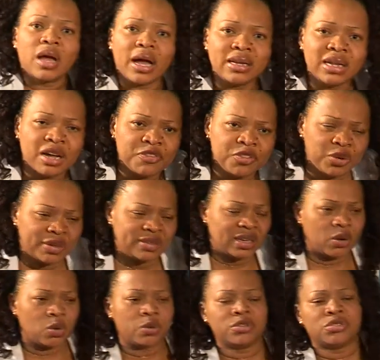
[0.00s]
And our viewers,
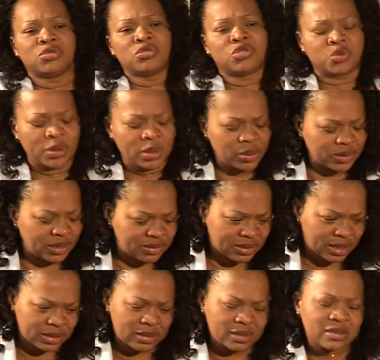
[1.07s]
I want you to really
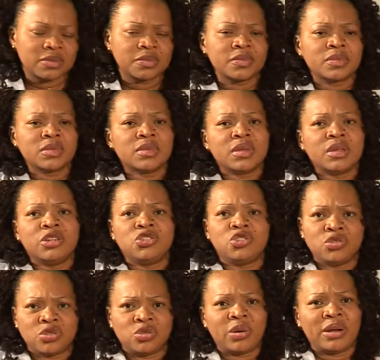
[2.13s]
understand this.
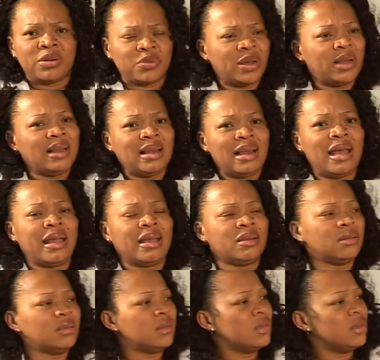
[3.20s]
Children really
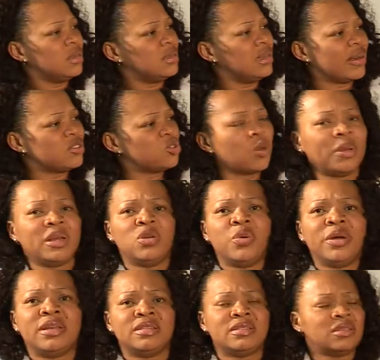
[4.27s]
learn. There are so many
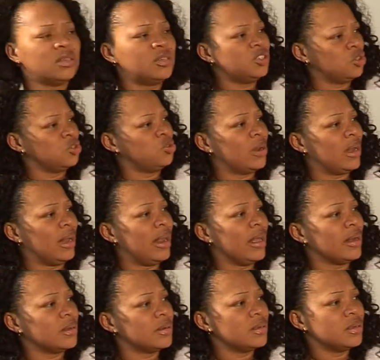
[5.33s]
ways children
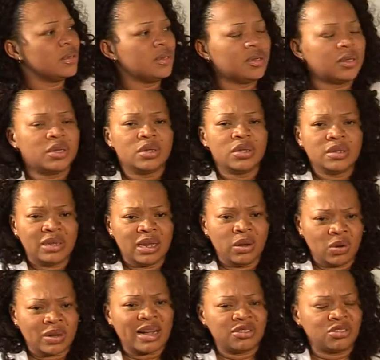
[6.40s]
learn. They
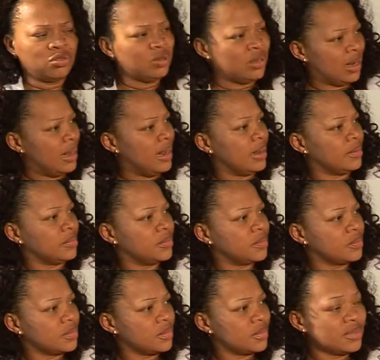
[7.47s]
look at you, they learn.
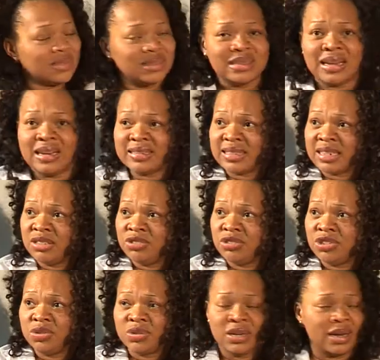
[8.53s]
They listen
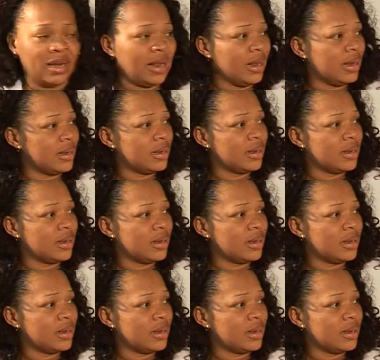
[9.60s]
to you, they learn.